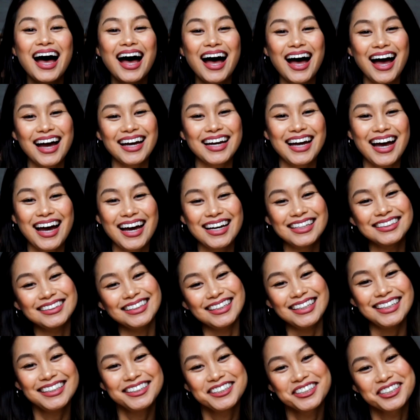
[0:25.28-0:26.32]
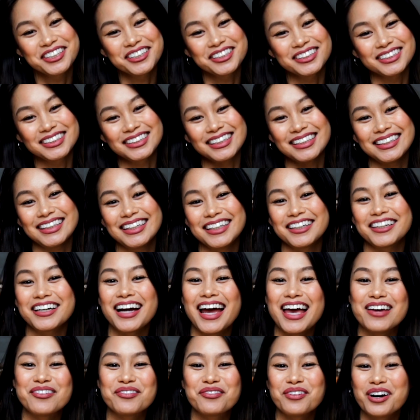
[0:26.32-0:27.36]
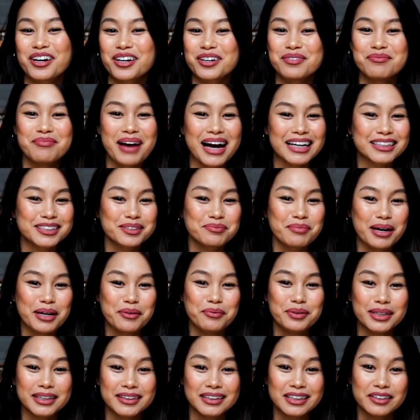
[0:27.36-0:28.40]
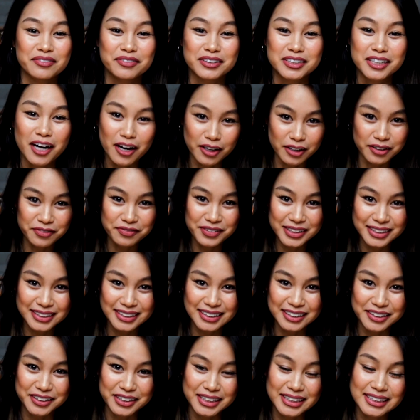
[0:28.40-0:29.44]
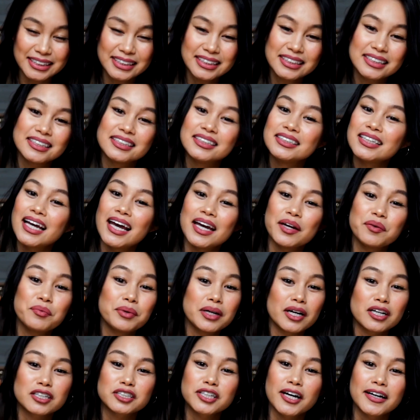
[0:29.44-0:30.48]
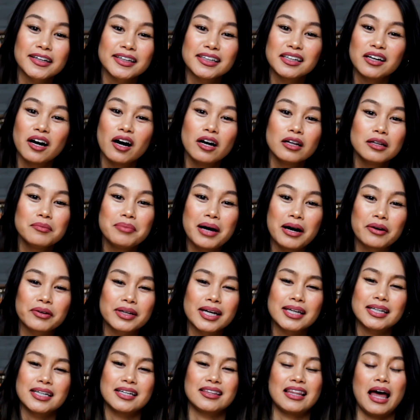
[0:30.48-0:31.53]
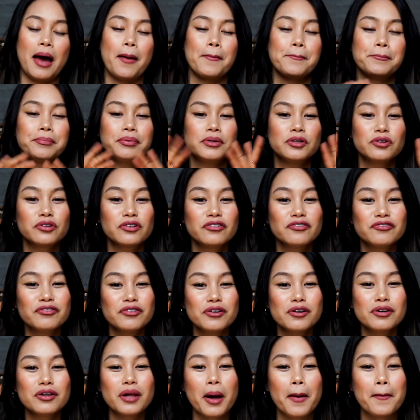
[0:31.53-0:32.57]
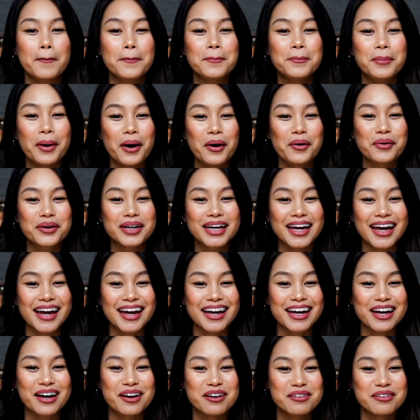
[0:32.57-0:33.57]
Hi guys, it's your girl Sin here and welcome back to my weekly photography series. Today we are talking all about getting that beautiful bokeh